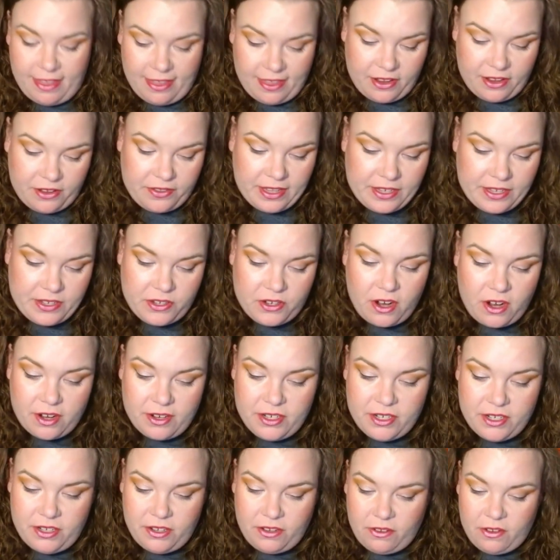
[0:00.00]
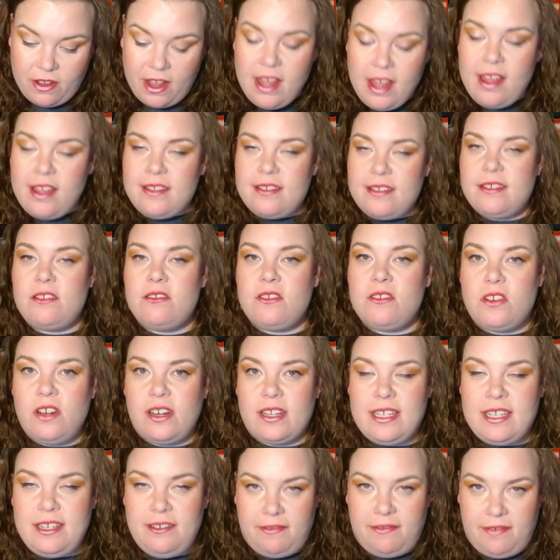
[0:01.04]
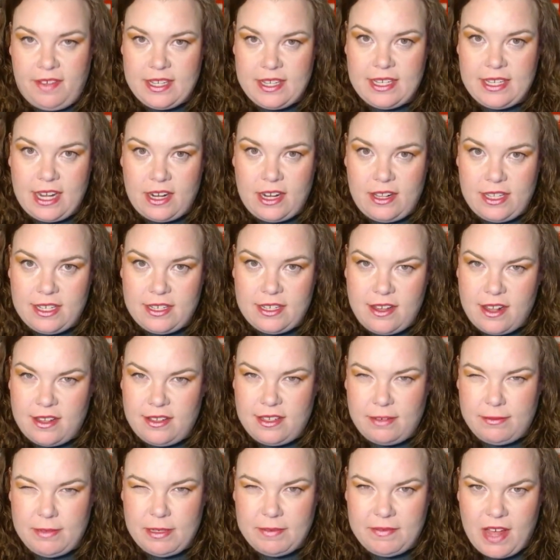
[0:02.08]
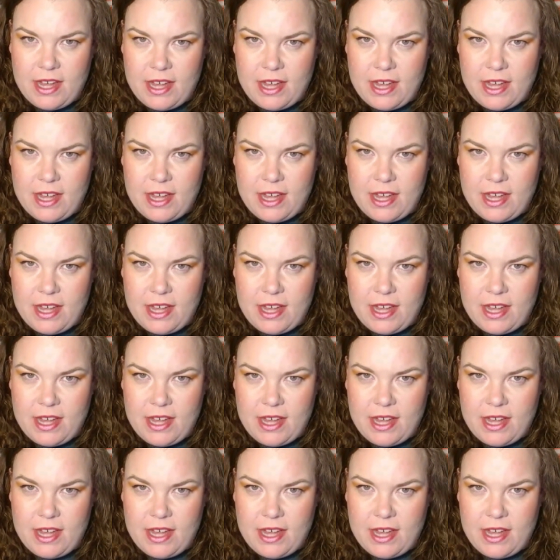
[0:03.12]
Zenel starts to fixate on this concept of